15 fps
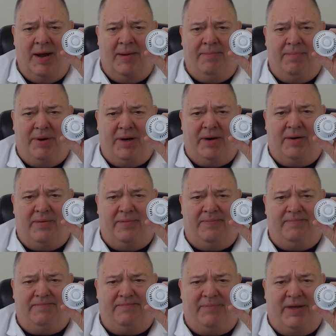But
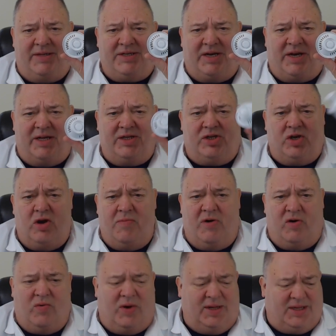as a
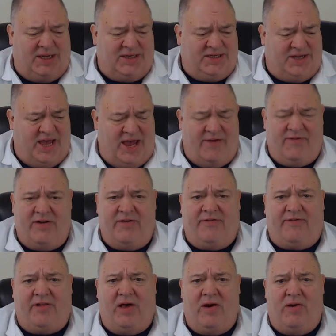consumer, what does even
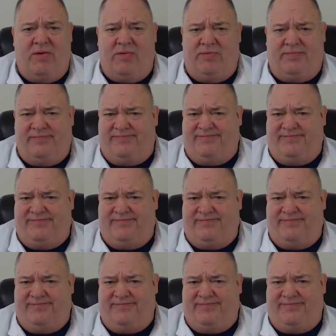flow